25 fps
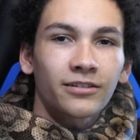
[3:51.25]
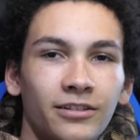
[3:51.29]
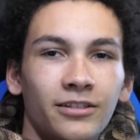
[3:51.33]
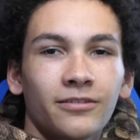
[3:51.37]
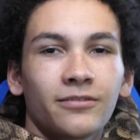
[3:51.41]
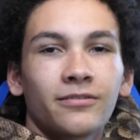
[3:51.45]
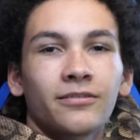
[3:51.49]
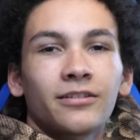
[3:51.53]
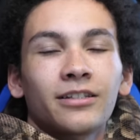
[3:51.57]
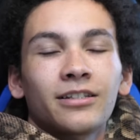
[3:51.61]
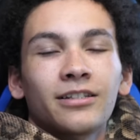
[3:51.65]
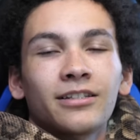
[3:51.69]

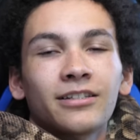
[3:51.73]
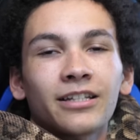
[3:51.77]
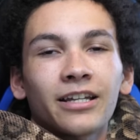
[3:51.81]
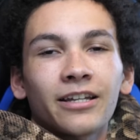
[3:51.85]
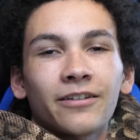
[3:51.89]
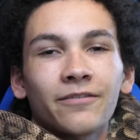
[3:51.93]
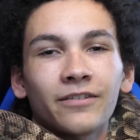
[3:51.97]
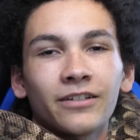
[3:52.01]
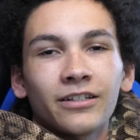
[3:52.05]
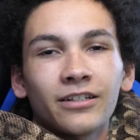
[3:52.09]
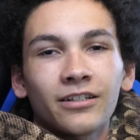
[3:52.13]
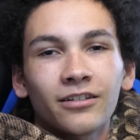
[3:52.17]
So this is
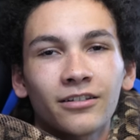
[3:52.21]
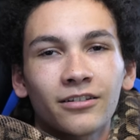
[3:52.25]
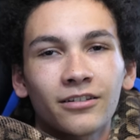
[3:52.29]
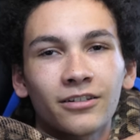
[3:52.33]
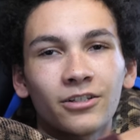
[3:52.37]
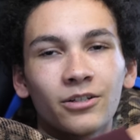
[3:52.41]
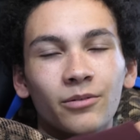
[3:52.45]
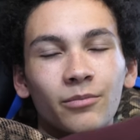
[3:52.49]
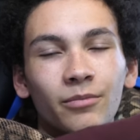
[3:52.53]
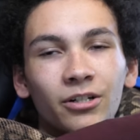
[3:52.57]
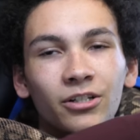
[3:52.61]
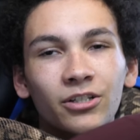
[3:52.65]
Ivy,
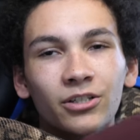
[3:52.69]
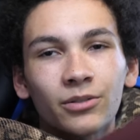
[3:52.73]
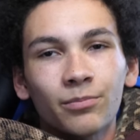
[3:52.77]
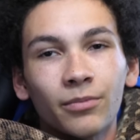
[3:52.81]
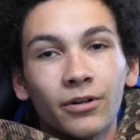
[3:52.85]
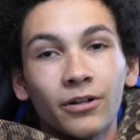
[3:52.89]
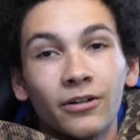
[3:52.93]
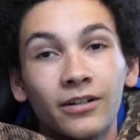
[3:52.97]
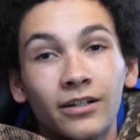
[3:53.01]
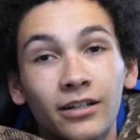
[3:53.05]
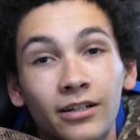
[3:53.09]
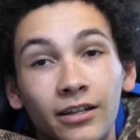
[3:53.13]
the Dumeril's
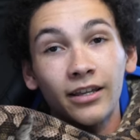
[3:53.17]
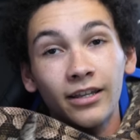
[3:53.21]
boa.